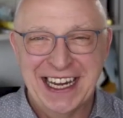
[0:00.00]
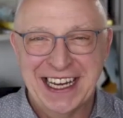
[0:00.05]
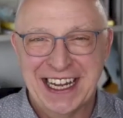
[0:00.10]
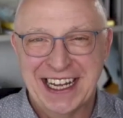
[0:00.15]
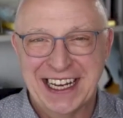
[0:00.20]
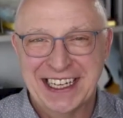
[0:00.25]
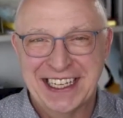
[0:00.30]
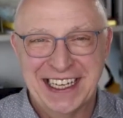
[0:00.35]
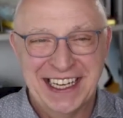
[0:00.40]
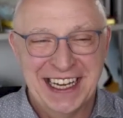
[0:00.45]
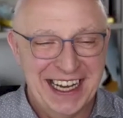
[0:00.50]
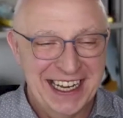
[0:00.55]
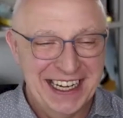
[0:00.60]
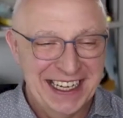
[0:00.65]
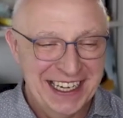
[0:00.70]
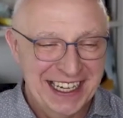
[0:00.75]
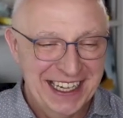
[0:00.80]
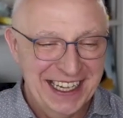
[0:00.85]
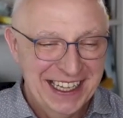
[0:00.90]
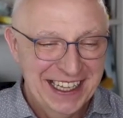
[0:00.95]

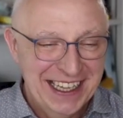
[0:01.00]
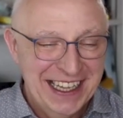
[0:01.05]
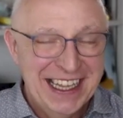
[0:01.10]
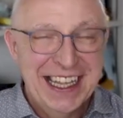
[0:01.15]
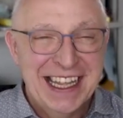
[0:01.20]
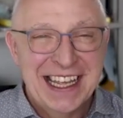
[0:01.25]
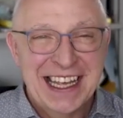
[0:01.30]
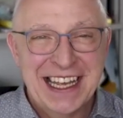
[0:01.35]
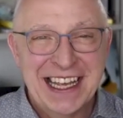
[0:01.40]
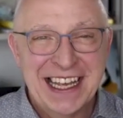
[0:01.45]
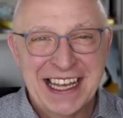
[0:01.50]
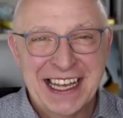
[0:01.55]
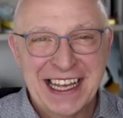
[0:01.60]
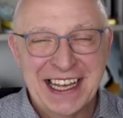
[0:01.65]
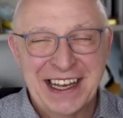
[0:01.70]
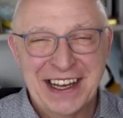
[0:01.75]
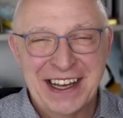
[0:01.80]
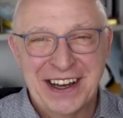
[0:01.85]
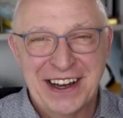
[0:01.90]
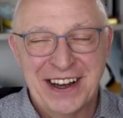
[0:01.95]
1990.
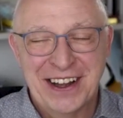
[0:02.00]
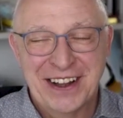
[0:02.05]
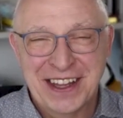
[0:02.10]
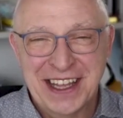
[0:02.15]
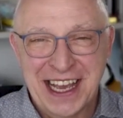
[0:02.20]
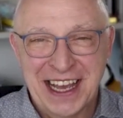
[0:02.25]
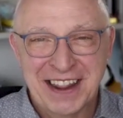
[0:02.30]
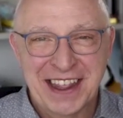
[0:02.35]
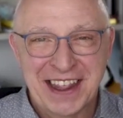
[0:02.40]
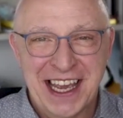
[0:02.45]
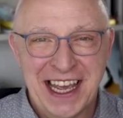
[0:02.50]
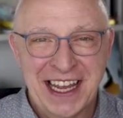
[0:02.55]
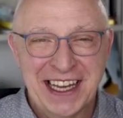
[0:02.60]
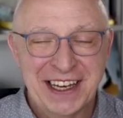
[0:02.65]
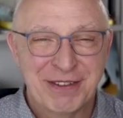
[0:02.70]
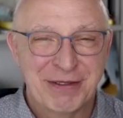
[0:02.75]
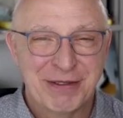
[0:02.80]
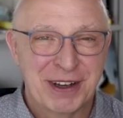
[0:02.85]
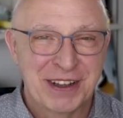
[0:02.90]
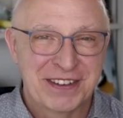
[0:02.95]
On the other hand,
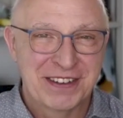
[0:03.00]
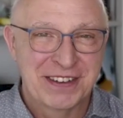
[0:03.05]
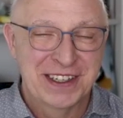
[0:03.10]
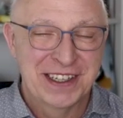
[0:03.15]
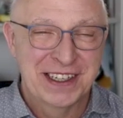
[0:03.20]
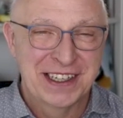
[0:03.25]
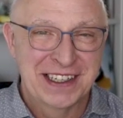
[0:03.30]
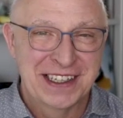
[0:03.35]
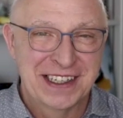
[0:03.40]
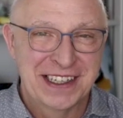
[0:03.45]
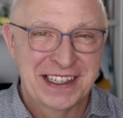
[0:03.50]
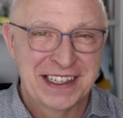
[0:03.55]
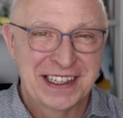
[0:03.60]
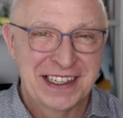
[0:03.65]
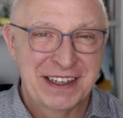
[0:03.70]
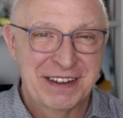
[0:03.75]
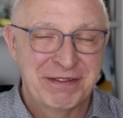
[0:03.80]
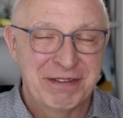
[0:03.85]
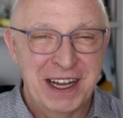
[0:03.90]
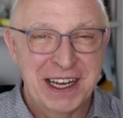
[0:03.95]
it was
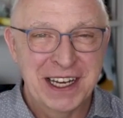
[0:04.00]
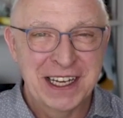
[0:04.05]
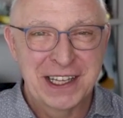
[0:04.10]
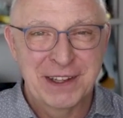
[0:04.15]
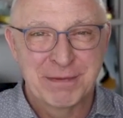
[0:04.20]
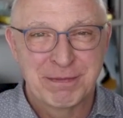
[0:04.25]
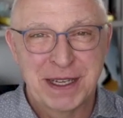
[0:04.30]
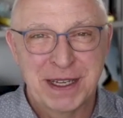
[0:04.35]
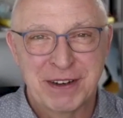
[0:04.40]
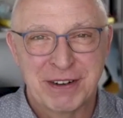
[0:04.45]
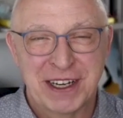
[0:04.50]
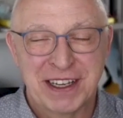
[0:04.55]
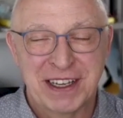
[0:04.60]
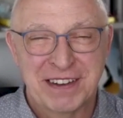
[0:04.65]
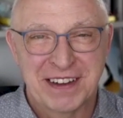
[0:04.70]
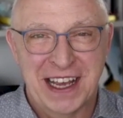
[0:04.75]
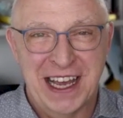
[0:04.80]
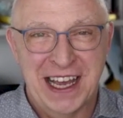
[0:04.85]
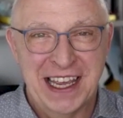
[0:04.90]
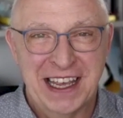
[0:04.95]
a fun
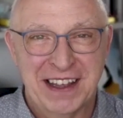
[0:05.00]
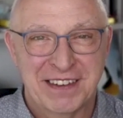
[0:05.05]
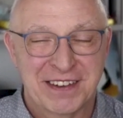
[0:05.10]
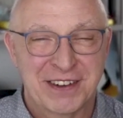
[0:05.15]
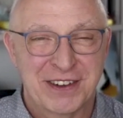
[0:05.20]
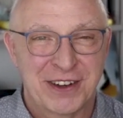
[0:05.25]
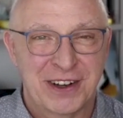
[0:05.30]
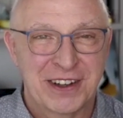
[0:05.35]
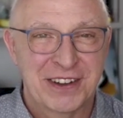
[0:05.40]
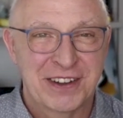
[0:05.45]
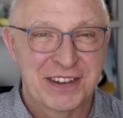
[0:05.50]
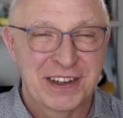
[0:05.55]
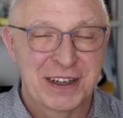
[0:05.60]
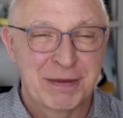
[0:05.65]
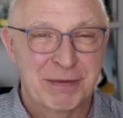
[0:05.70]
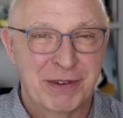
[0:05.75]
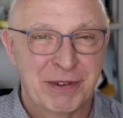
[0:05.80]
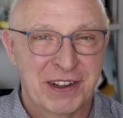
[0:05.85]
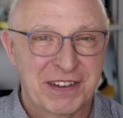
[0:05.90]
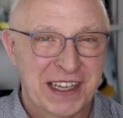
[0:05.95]
experience. I, as a
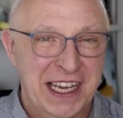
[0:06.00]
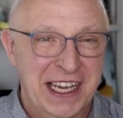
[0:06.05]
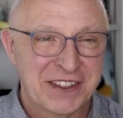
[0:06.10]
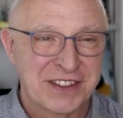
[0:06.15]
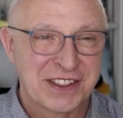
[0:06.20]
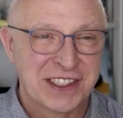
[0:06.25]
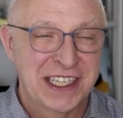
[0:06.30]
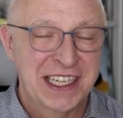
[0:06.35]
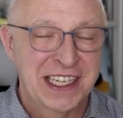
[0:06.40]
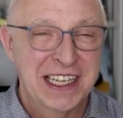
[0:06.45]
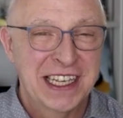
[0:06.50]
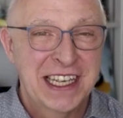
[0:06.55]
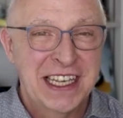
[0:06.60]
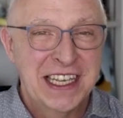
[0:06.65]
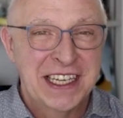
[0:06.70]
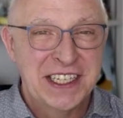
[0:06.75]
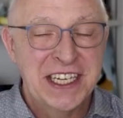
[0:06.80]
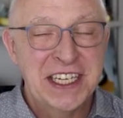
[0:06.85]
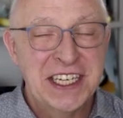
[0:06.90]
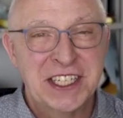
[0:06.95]
conscript, was actually
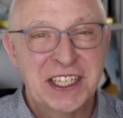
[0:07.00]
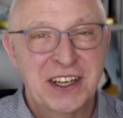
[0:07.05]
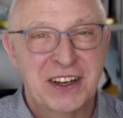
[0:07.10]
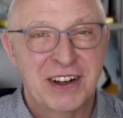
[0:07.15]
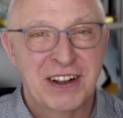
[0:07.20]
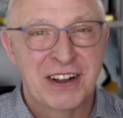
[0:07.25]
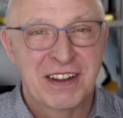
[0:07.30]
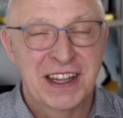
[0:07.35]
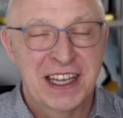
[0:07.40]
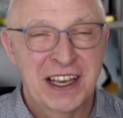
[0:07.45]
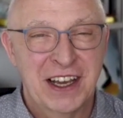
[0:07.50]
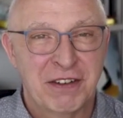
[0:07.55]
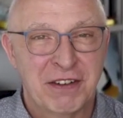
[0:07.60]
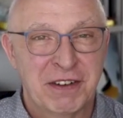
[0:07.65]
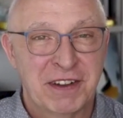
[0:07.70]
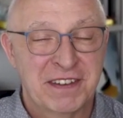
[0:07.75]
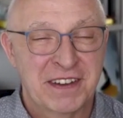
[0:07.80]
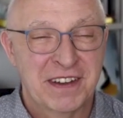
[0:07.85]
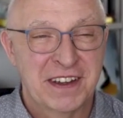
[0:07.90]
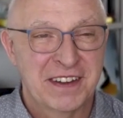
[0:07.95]
teaching all the
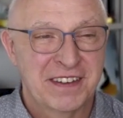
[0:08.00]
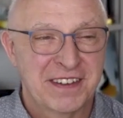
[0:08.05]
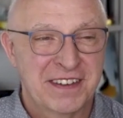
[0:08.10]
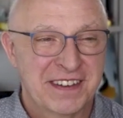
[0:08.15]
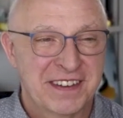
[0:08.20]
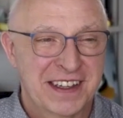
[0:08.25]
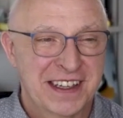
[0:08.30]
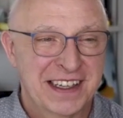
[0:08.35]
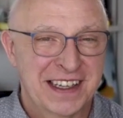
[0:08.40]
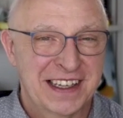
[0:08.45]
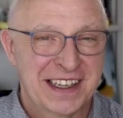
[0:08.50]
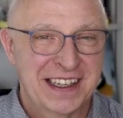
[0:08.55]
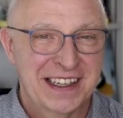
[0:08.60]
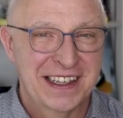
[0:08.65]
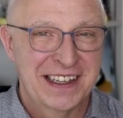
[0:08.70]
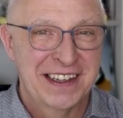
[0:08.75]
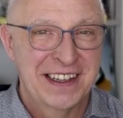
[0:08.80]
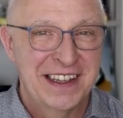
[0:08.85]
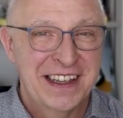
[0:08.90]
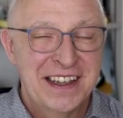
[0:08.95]
officers
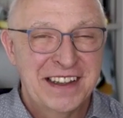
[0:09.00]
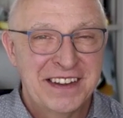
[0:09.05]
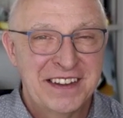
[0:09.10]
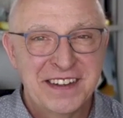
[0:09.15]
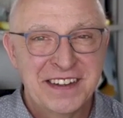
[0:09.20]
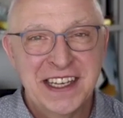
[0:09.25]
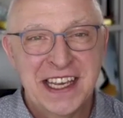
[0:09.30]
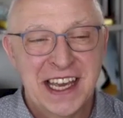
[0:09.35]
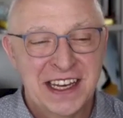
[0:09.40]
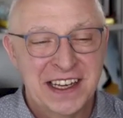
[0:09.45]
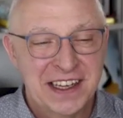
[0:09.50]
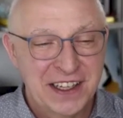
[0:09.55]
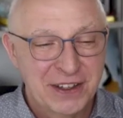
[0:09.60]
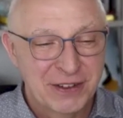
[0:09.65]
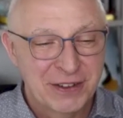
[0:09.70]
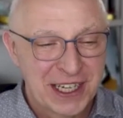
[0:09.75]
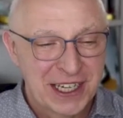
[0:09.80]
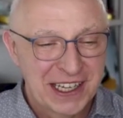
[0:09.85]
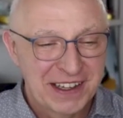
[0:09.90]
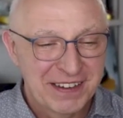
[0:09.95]
C and
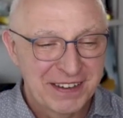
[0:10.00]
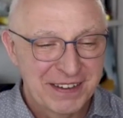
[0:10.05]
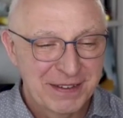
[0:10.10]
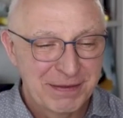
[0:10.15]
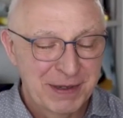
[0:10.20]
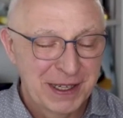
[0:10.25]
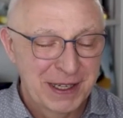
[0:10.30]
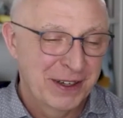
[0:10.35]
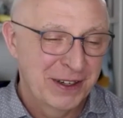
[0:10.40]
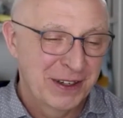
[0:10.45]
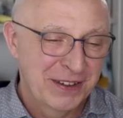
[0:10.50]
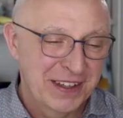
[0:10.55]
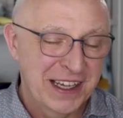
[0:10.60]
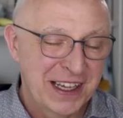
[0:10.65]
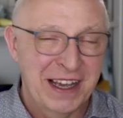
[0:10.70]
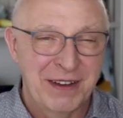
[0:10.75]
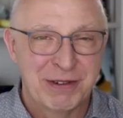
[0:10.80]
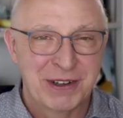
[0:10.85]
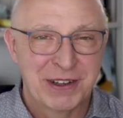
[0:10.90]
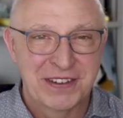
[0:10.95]
Unix, because
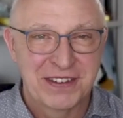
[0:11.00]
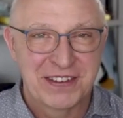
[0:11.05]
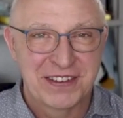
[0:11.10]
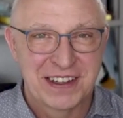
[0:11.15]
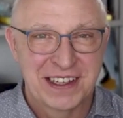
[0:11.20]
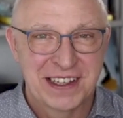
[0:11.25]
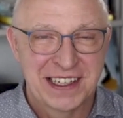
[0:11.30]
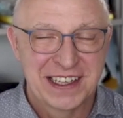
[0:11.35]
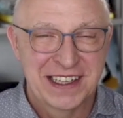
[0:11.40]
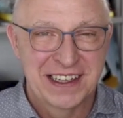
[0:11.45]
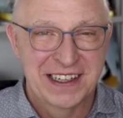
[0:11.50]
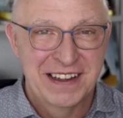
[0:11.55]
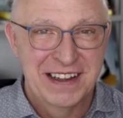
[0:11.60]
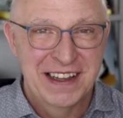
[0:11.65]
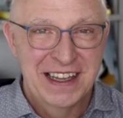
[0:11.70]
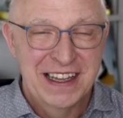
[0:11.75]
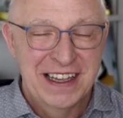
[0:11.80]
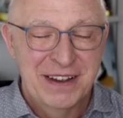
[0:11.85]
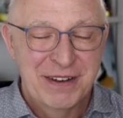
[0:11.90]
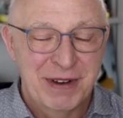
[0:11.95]
I was,
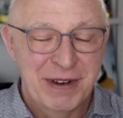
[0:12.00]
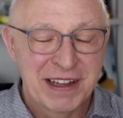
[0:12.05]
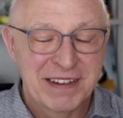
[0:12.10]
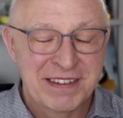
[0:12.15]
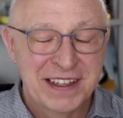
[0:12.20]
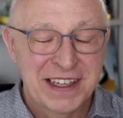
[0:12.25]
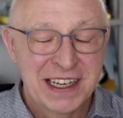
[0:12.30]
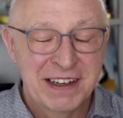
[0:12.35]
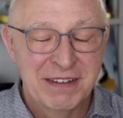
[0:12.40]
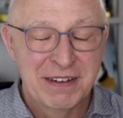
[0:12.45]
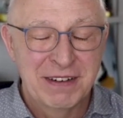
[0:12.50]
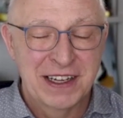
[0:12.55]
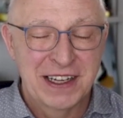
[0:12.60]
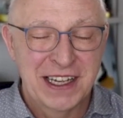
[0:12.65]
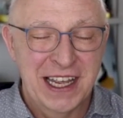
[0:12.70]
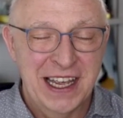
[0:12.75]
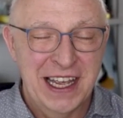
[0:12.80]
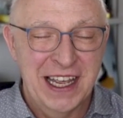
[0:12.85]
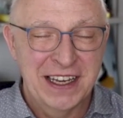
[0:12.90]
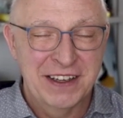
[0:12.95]
while still
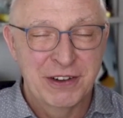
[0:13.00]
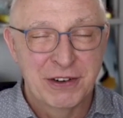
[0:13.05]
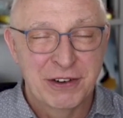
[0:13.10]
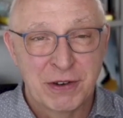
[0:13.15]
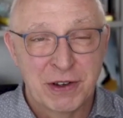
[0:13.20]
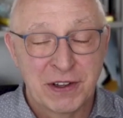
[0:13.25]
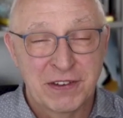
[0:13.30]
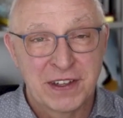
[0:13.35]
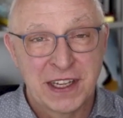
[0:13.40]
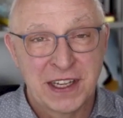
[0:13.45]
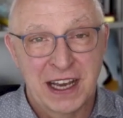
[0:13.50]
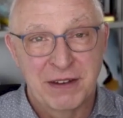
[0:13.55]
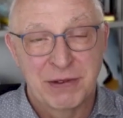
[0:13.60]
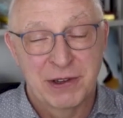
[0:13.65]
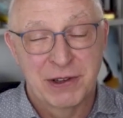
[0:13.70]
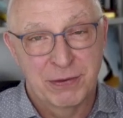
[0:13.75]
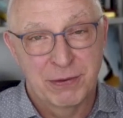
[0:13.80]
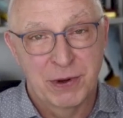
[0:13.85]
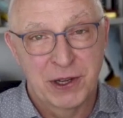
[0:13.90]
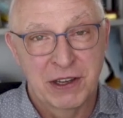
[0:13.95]
at university, I
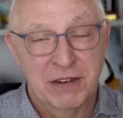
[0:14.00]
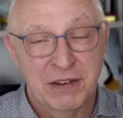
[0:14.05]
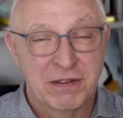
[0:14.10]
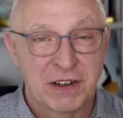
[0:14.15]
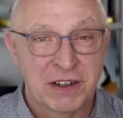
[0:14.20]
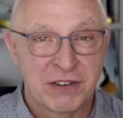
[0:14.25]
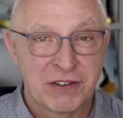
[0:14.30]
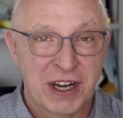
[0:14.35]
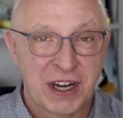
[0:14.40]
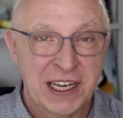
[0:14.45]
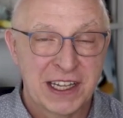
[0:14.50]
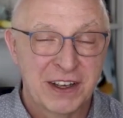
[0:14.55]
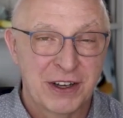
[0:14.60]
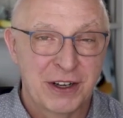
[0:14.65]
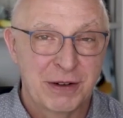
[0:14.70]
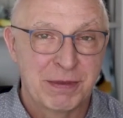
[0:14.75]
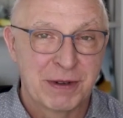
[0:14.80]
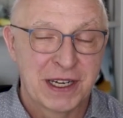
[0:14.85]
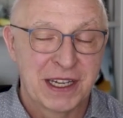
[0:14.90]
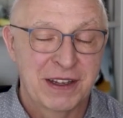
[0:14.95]
was working for a training
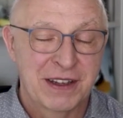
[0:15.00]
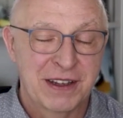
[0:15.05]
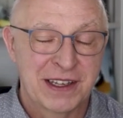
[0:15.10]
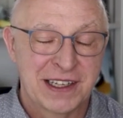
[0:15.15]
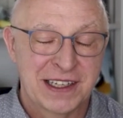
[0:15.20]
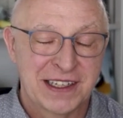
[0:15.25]
company